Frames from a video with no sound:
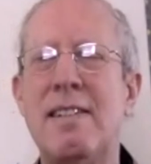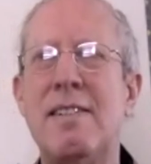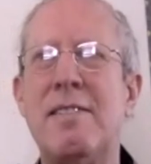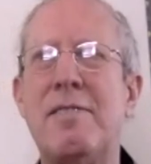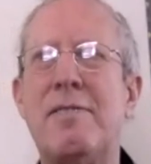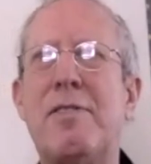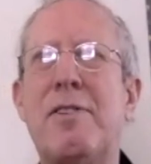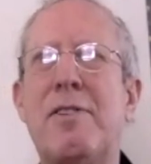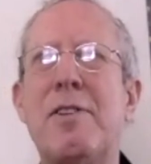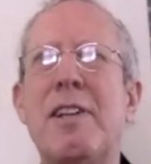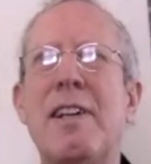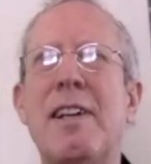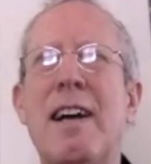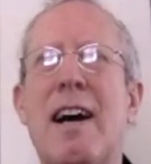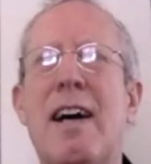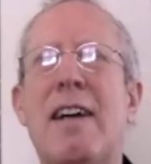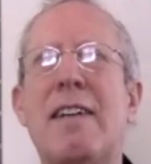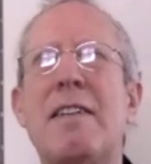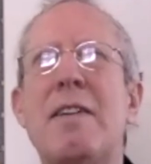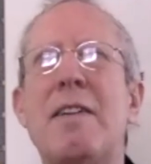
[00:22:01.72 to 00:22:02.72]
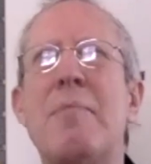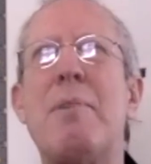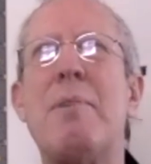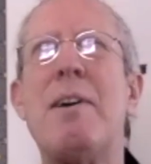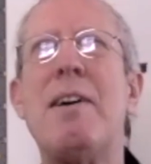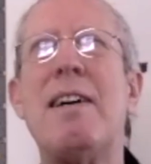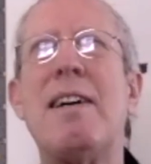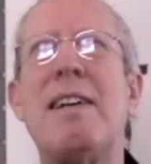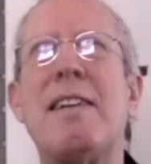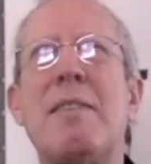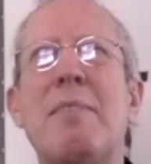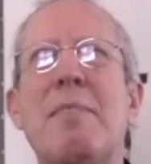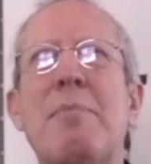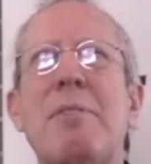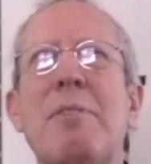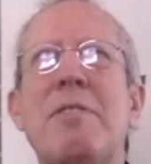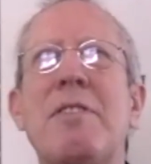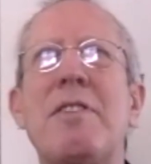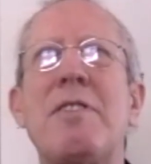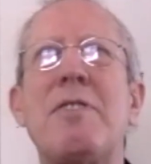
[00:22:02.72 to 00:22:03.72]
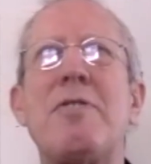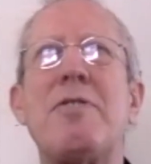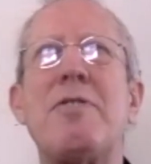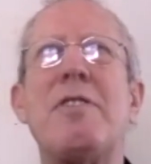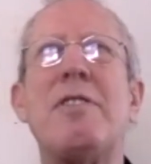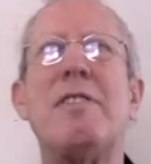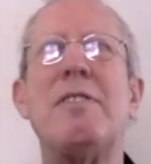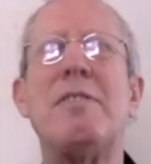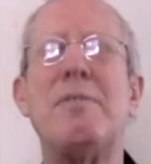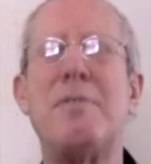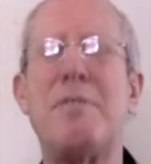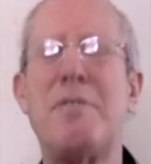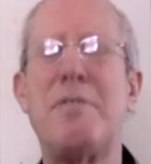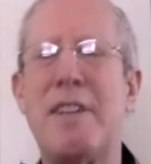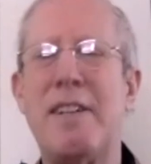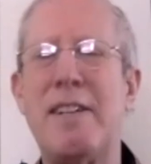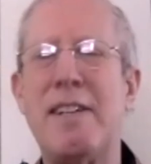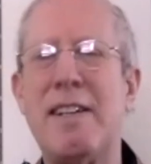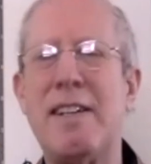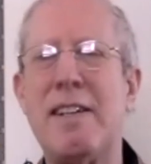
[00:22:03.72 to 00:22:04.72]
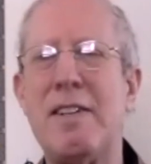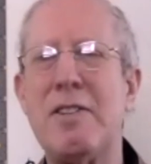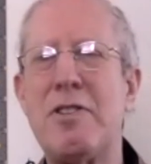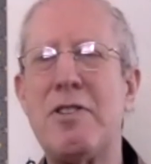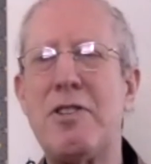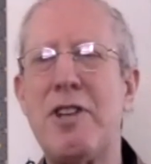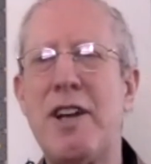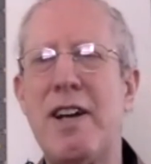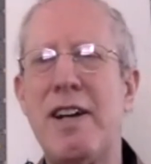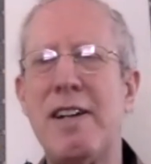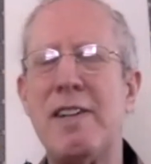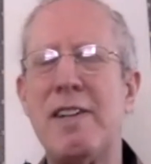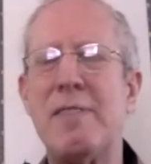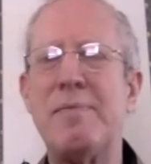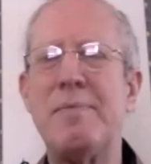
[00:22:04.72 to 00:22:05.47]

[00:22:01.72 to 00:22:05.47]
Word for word: fully occupying the position of sitting in a chair.